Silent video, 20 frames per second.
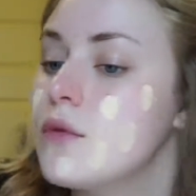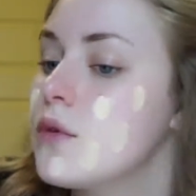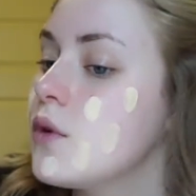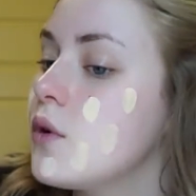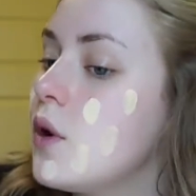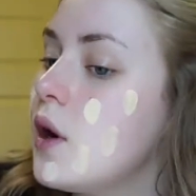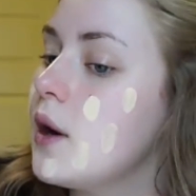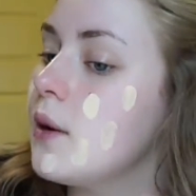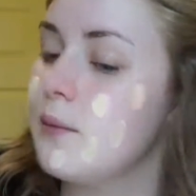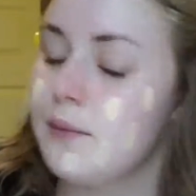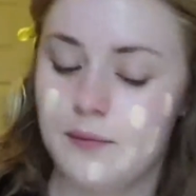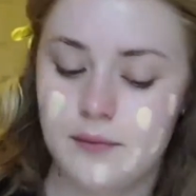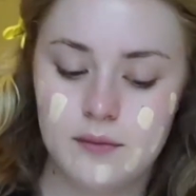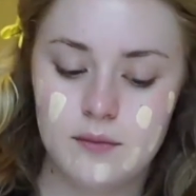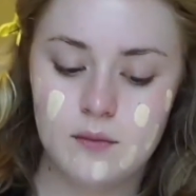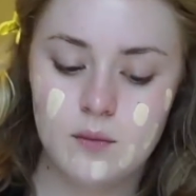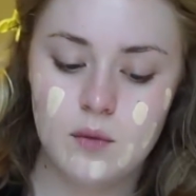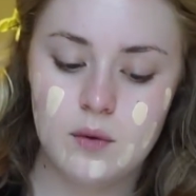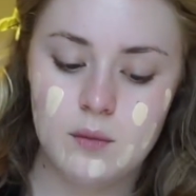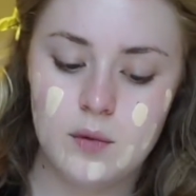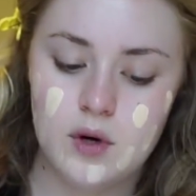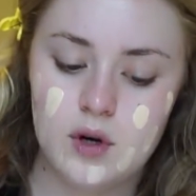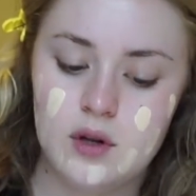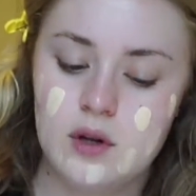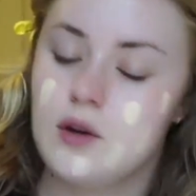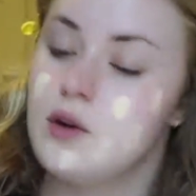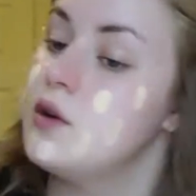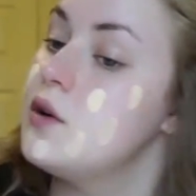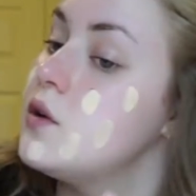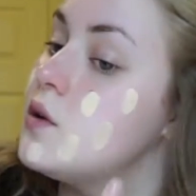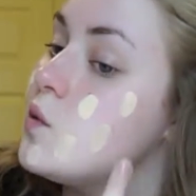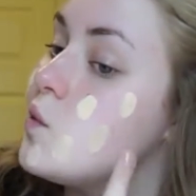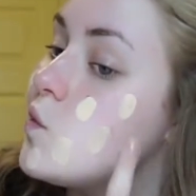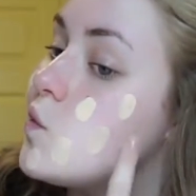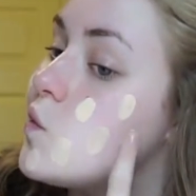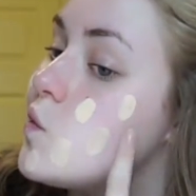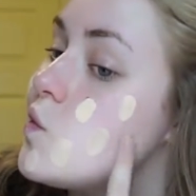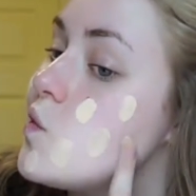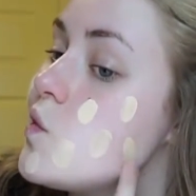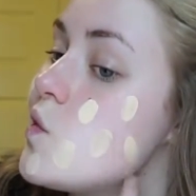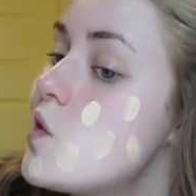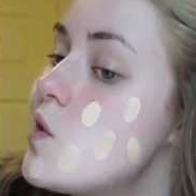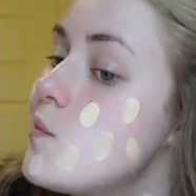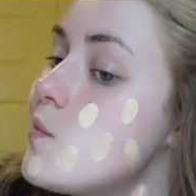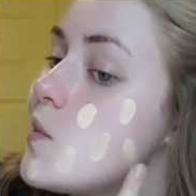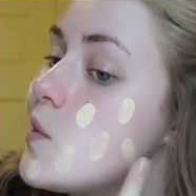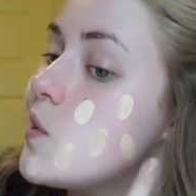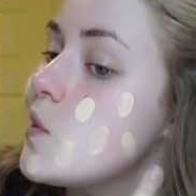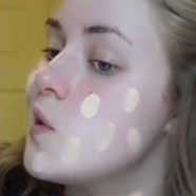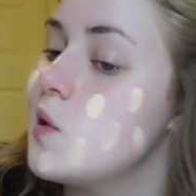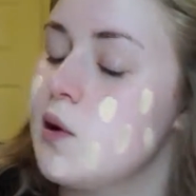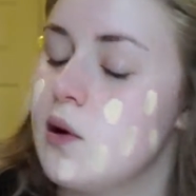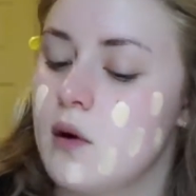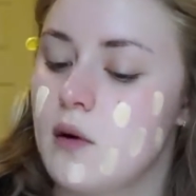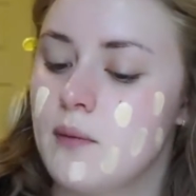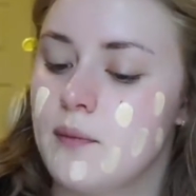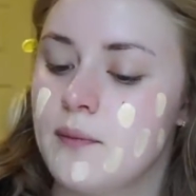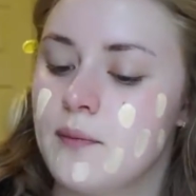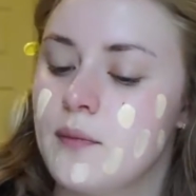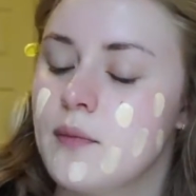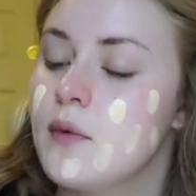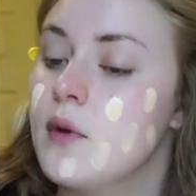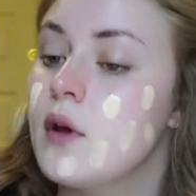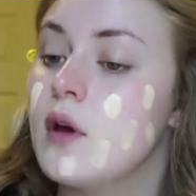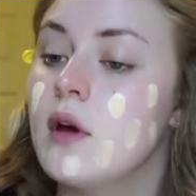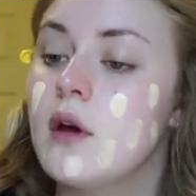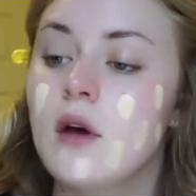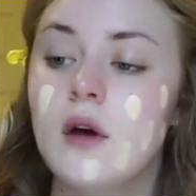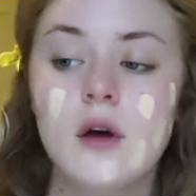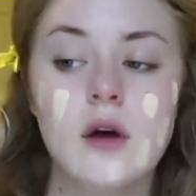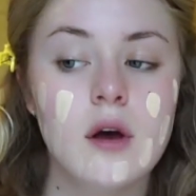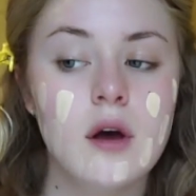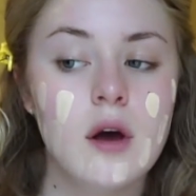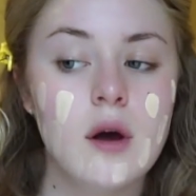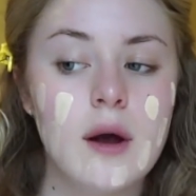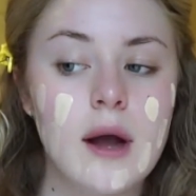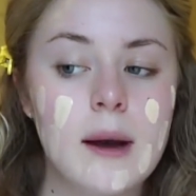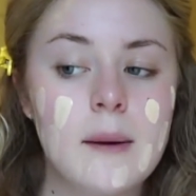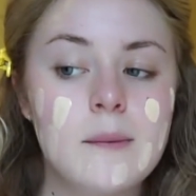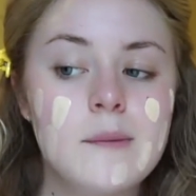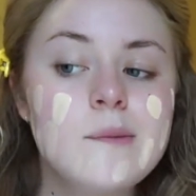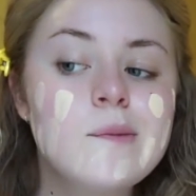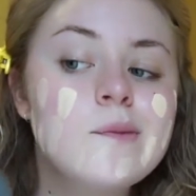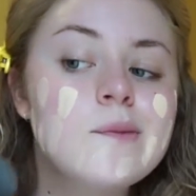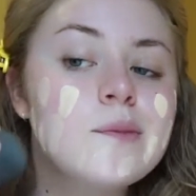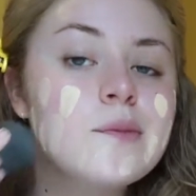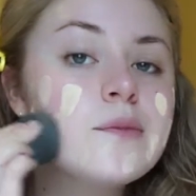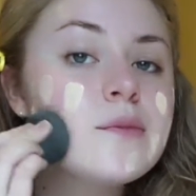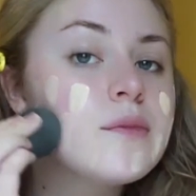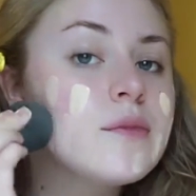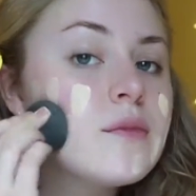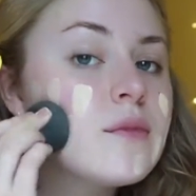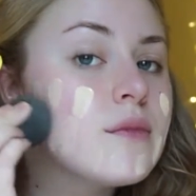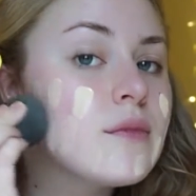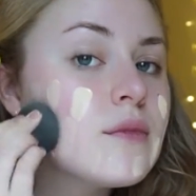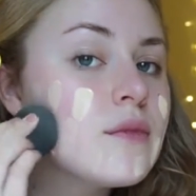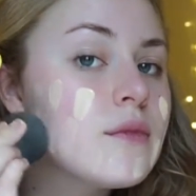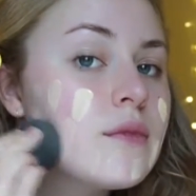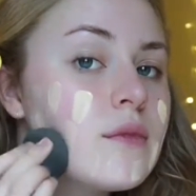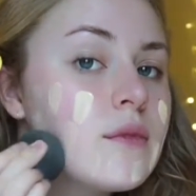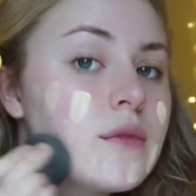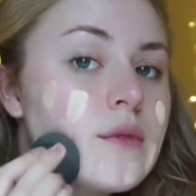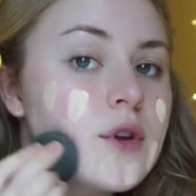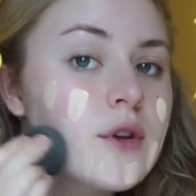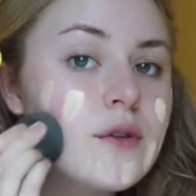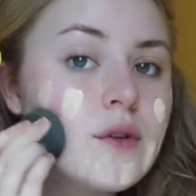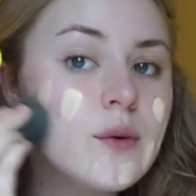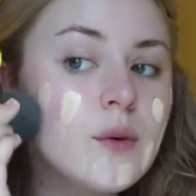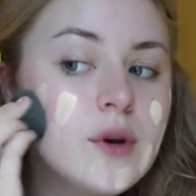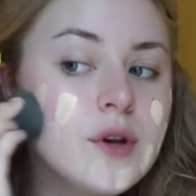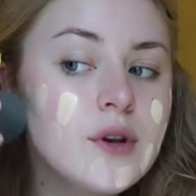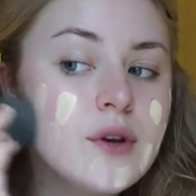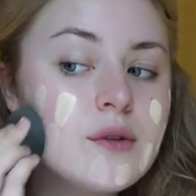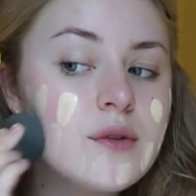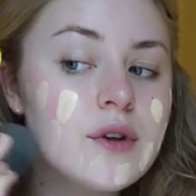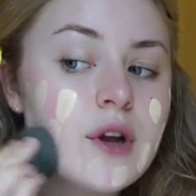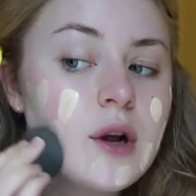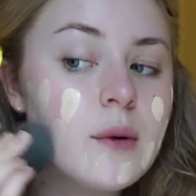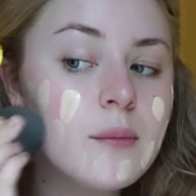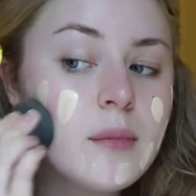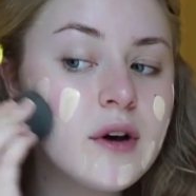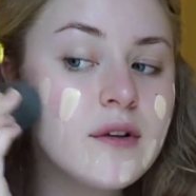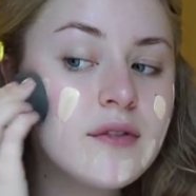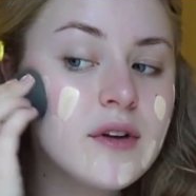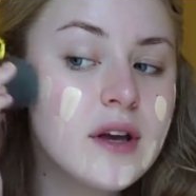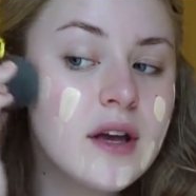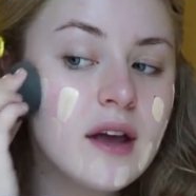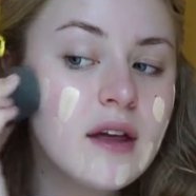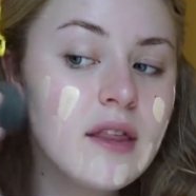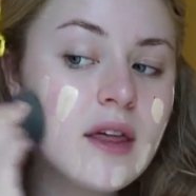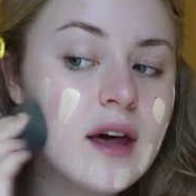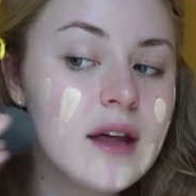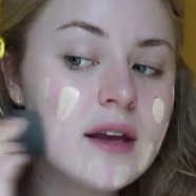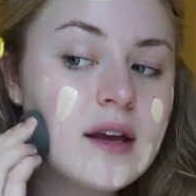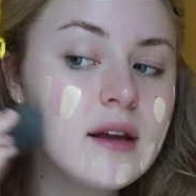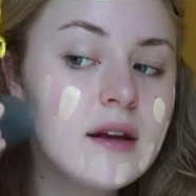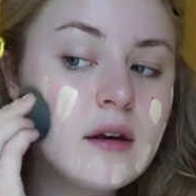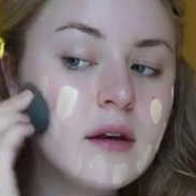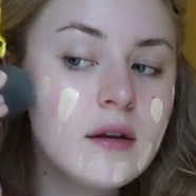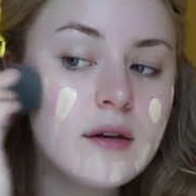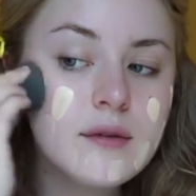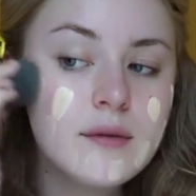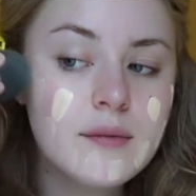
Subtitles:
Okay, one more little dot back here. Okay, just going to start buffing that in.